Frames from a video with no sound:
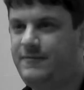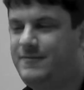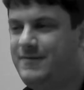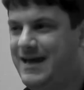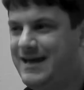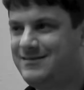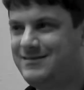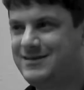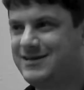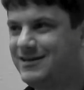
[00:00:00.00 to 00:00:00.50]

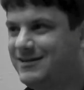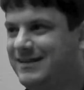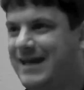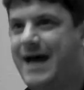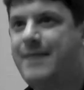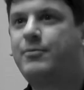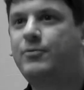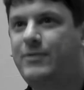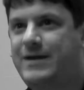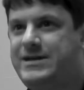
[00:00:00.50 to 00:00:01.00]
That
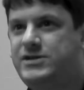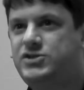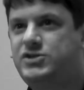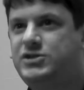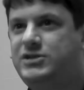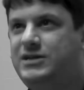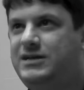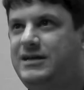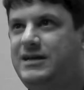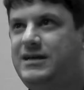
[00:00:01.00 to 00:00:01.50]

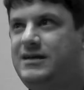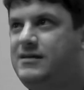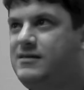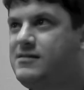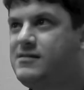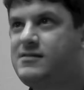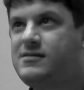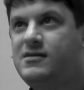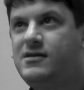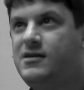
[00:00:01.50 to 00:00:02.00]
collaboration
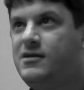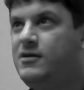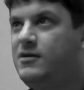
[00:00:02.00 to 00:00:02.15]
is